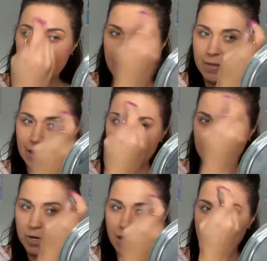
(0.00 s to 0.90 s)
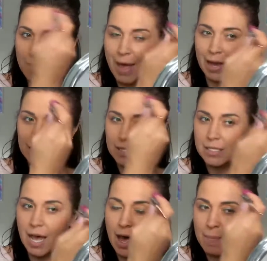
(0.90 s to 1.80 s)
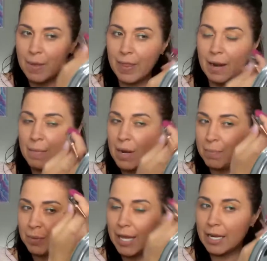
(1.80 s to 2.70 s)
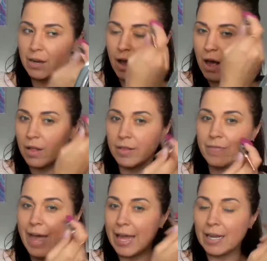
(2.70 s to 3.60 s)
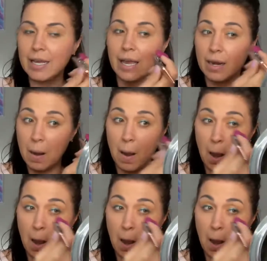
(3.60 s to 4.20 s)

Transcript: And then I'm gonna come back at the top and then I'm gonna blend all of that in.